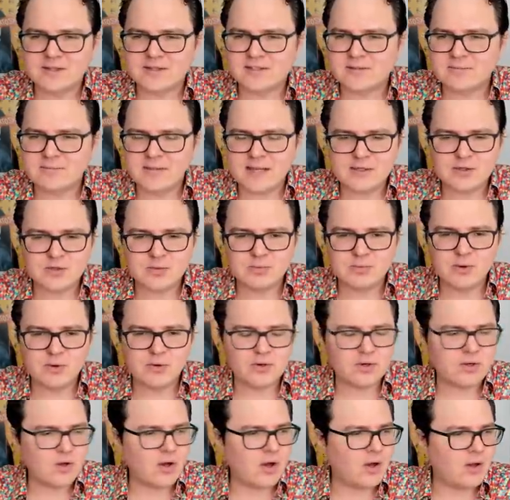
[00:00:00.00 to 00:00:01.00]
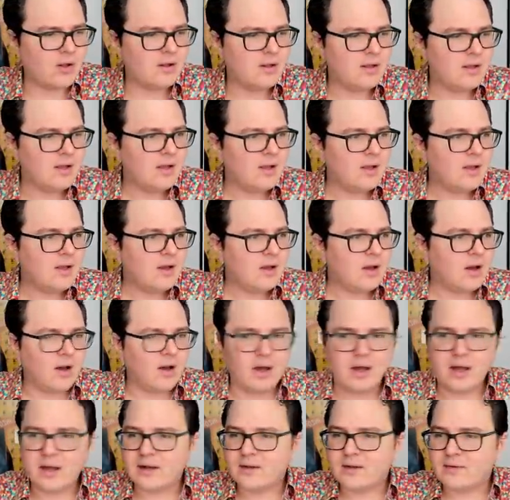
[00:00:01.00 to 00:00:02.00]
it's a major protocol
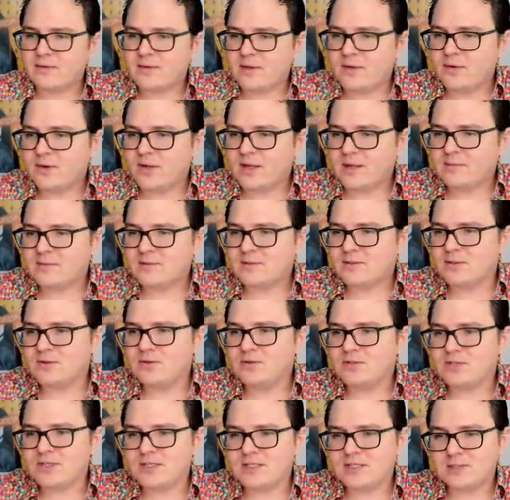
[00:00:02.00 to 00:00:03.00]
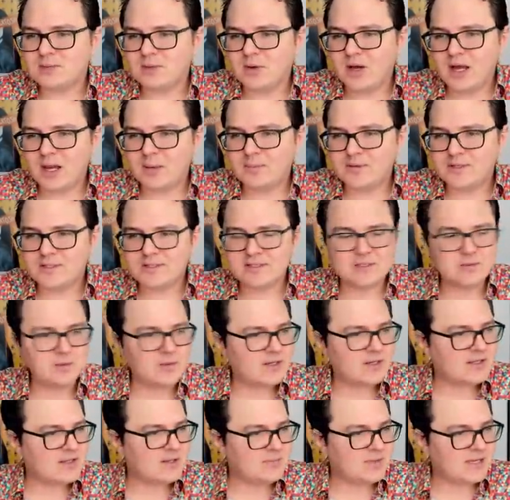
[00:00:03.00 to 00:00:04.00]
on Ethereum. Sushi Swap, this is one
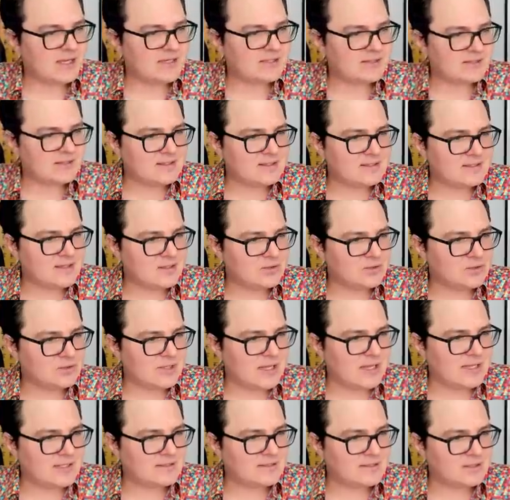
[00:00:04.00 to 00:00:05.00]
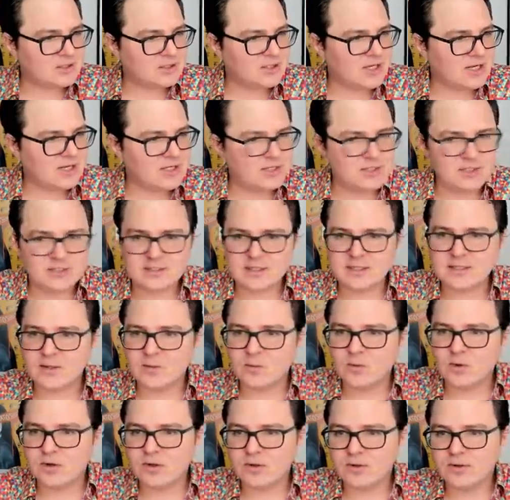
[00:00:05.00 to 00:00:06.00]
of the biggest decentralized exchanges in the
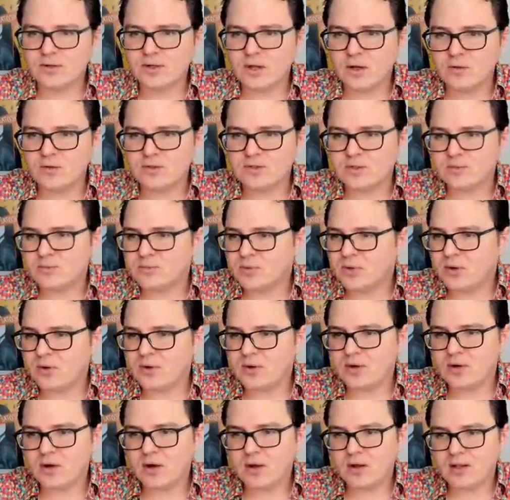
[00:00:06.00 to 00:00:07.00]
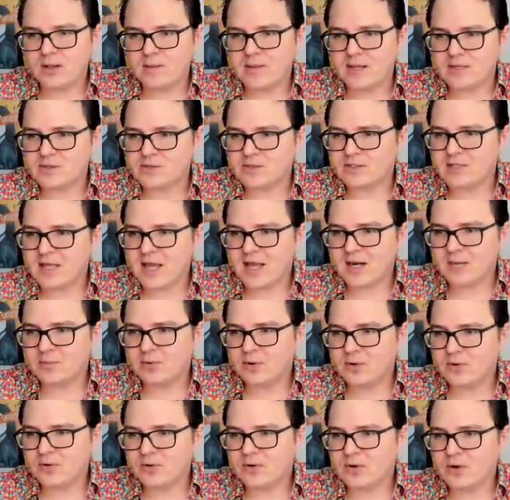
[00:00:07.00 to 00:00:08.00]
world. Ocean Protocol, a major data
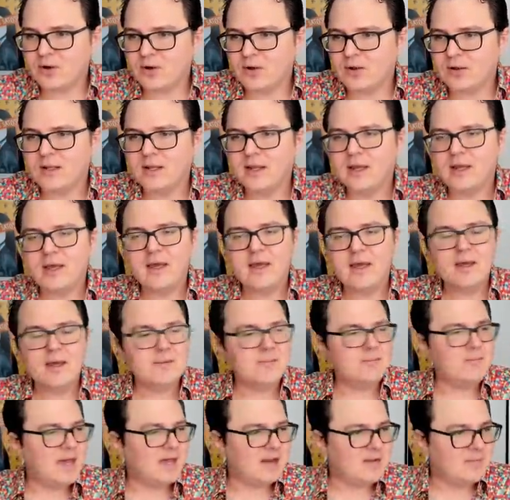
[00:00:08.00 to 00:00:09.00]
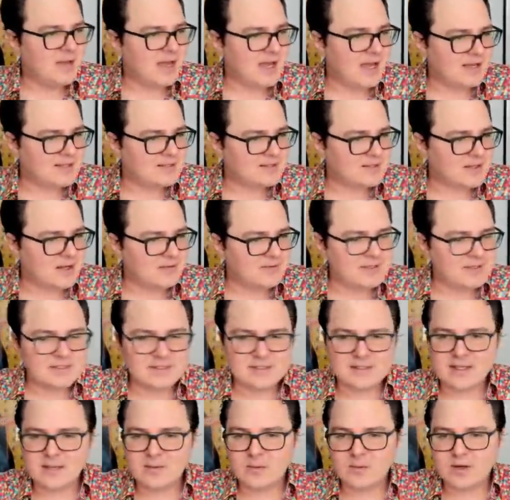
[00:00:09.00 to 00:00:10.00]
protocol. MetaMask,
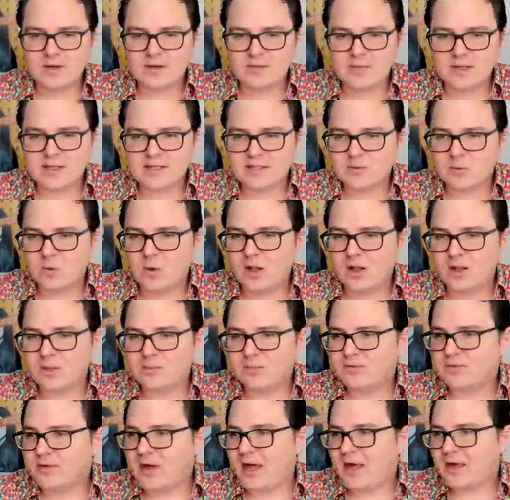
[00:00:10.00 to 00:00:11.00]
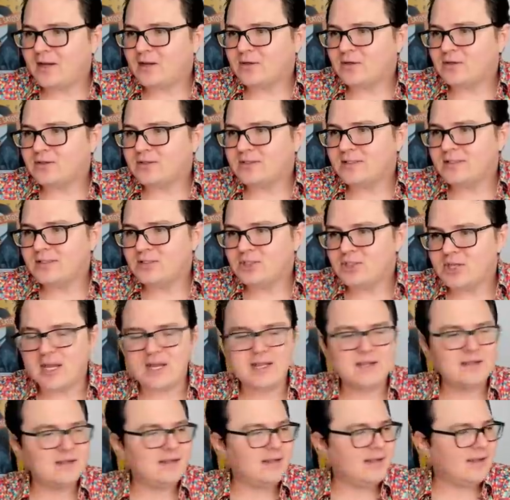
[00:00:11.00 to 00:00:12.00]
obviously one of the biggest wallet providers.
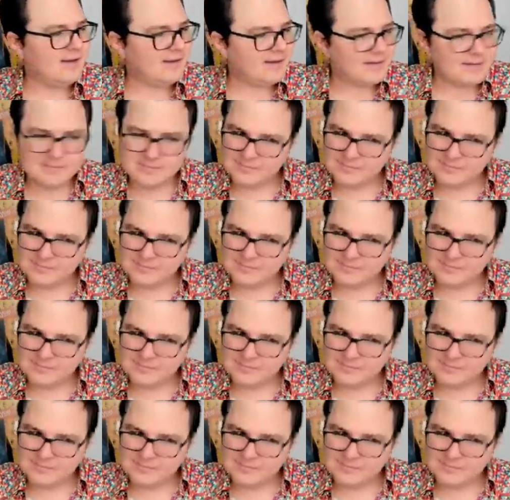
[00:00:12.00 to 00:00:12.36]
Chainlink,